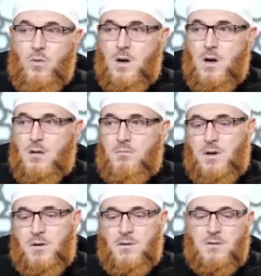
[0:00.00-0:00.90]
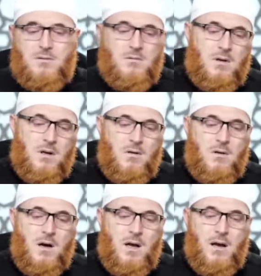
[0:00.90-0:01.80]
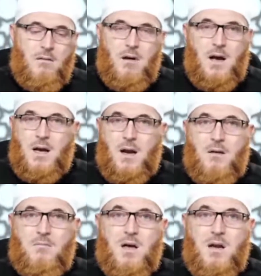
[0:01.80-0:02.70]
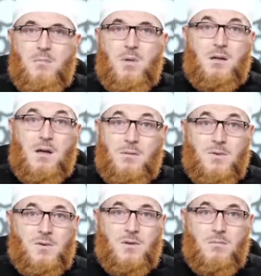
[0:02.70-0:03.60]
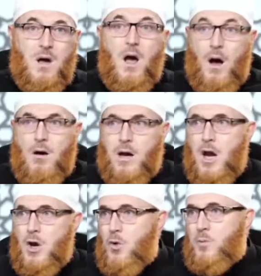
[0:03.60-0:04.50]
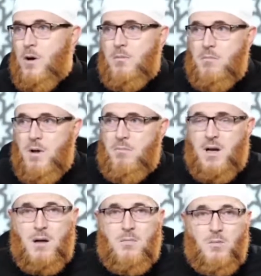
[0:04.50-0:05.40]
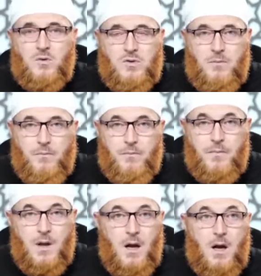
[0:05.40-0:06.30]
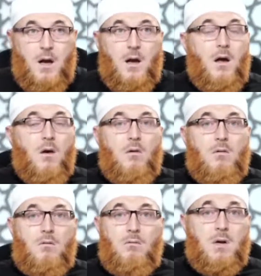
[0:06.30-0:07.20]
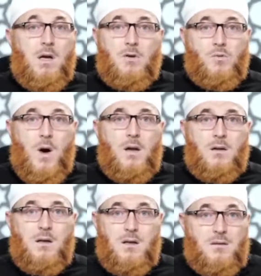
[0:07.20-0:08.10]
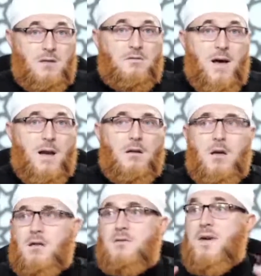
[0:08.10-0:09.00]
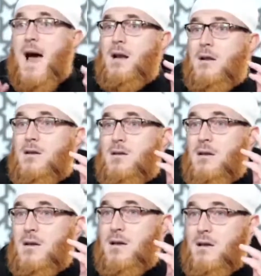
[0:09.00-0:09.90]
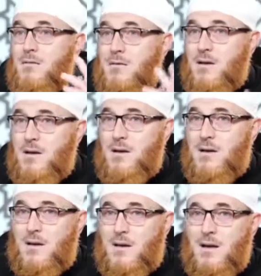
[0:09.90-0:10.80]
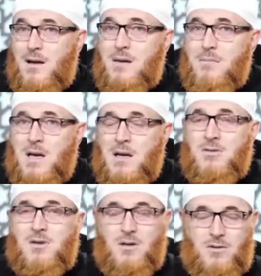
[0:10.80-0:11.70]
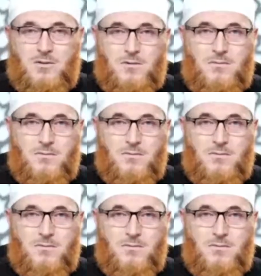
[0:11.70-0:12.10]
Why not? Because, you know, I cannot marry but a Muslim. Okay, no problem. I'll become a Muslim. Well, guess what? Is this valid? It's valid if he really means it.